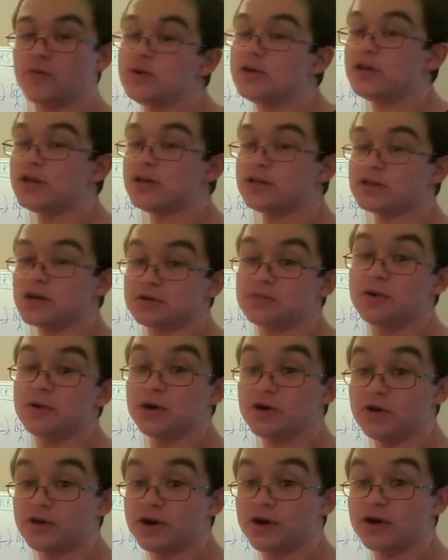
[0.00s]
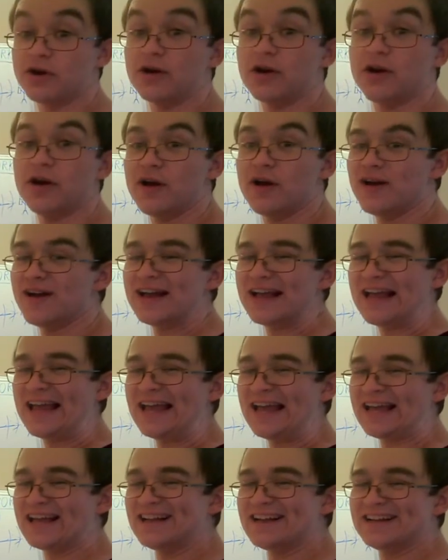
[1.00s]
we talked about earlier.
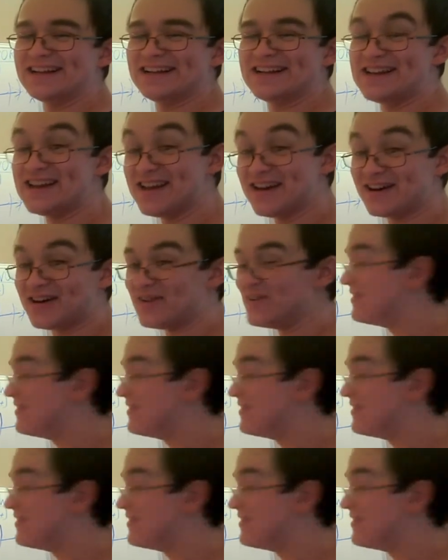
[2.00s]
Now,